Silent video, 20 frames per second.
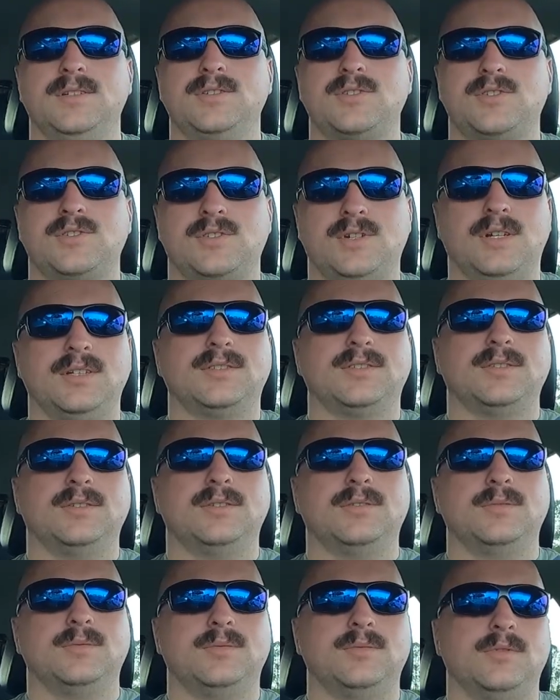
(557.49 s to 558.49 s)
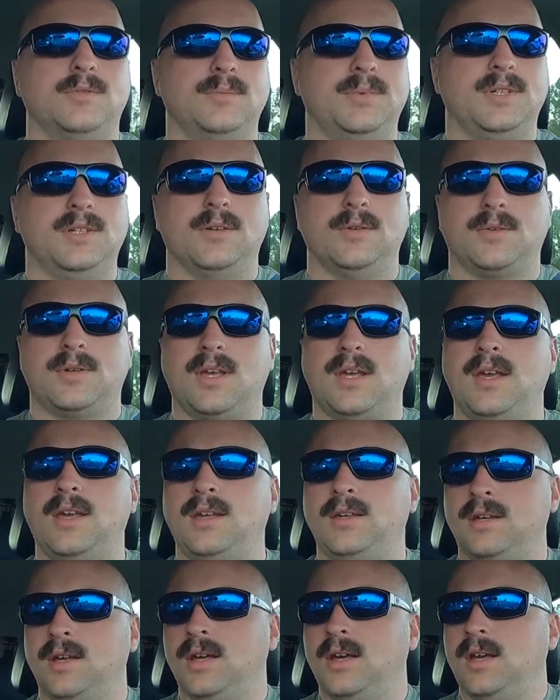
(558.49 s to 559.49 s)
Schnitzel will be okay.